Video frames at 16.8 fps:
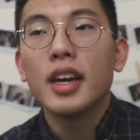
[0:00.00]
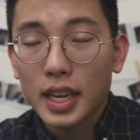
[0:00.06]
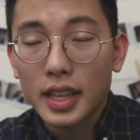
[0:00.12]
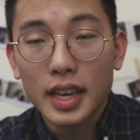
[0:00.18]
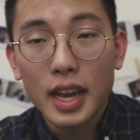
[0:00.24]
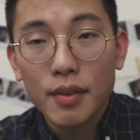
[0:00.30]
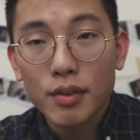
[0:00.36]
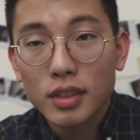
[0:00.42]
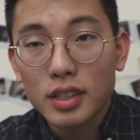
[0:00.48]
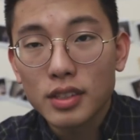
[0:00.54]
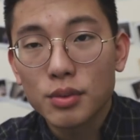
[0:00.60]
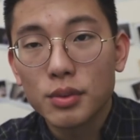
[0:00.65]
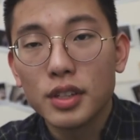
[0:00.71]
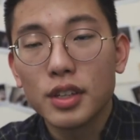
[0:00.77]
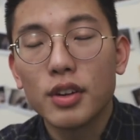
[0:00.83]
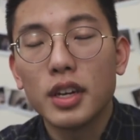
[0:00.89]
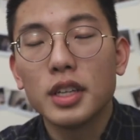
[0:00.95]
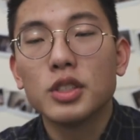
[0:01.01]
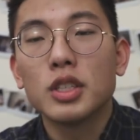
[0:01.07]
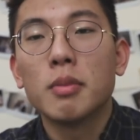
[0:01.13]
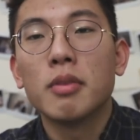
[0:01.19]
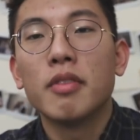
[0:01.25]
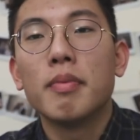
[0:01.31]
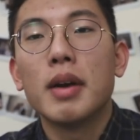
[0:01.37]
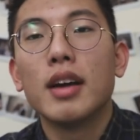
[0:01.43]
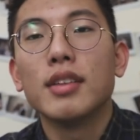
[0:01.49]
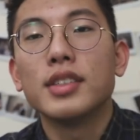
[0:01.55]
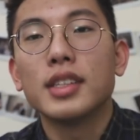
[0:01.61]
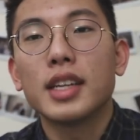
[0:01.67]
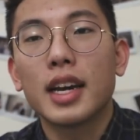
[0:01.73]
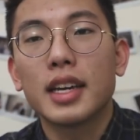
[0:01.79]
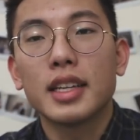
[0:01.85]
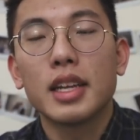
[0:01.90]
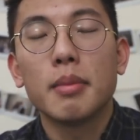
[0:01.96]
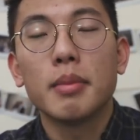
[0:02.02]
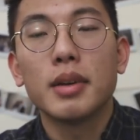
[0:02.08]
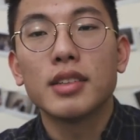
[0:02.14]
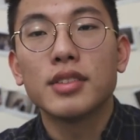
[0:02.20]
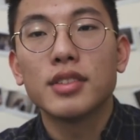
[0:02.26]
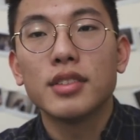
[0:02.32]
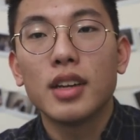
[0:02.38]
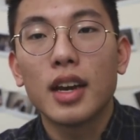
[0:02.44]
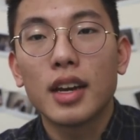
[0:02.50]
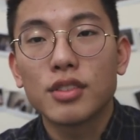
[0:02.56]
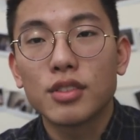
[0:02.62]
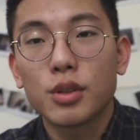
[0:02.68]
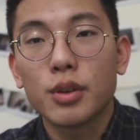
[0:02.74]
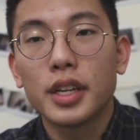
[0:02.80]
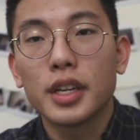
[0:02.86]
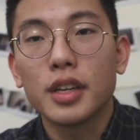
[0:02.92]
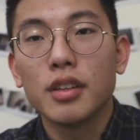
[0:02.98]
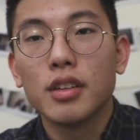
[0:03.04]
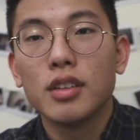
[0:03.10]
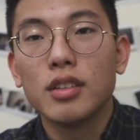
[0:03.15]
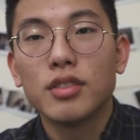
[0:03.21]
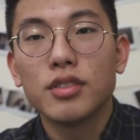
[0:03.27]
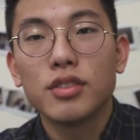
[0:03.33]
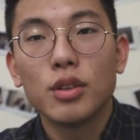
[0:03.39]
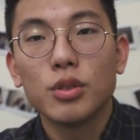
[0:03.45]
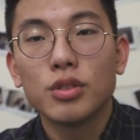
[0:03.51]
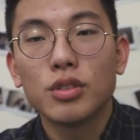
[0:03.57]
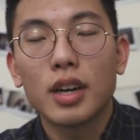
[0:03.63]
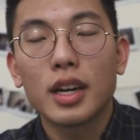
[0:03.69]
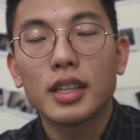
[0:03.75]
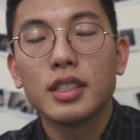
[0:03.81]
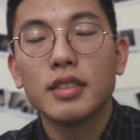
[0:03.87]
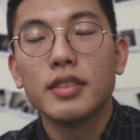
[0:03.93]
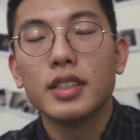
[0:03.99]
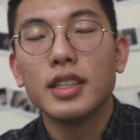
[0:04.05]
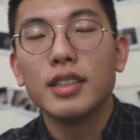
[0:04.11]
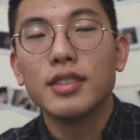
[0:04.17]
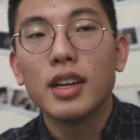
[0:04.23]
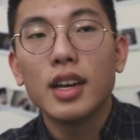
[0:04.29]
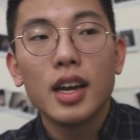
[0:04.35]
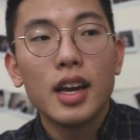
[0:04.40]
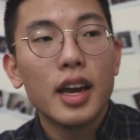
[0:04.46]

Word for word: I think everyone does a really great job of balancing academics, extracurriculars, social activities,